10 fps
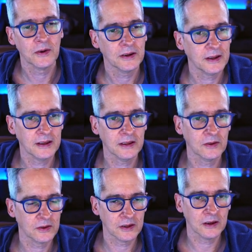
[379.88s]
we are taken to
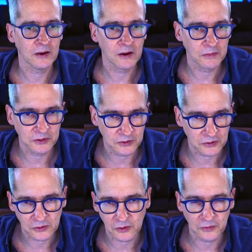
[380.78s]
the option
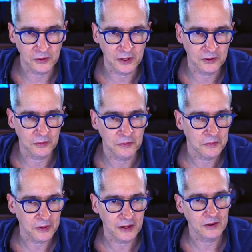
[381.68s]
configuration
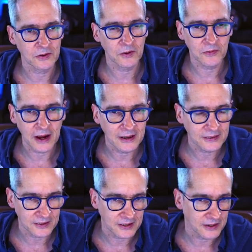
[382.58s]
page of
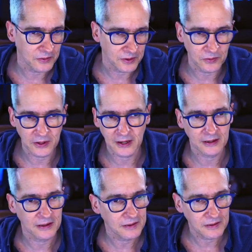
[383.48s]
Astra, where we
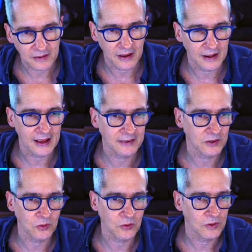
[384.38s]
can get access
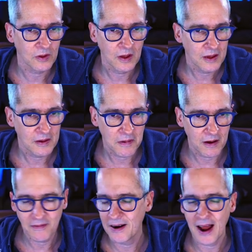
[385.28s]
to
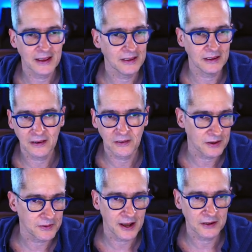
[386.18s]
a variety, a
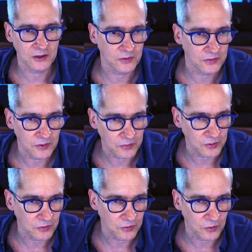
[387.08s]
great variety of
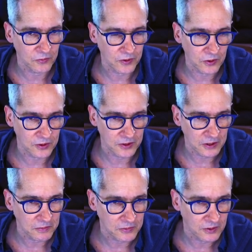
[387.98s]
options to configure the
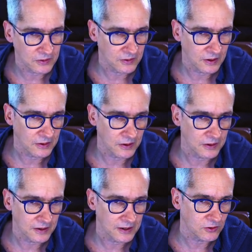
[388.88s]
theme. Uh,
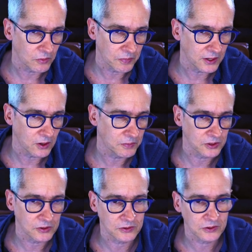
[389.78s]
there are some paid
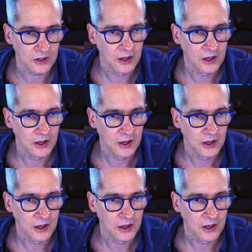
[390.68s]
options,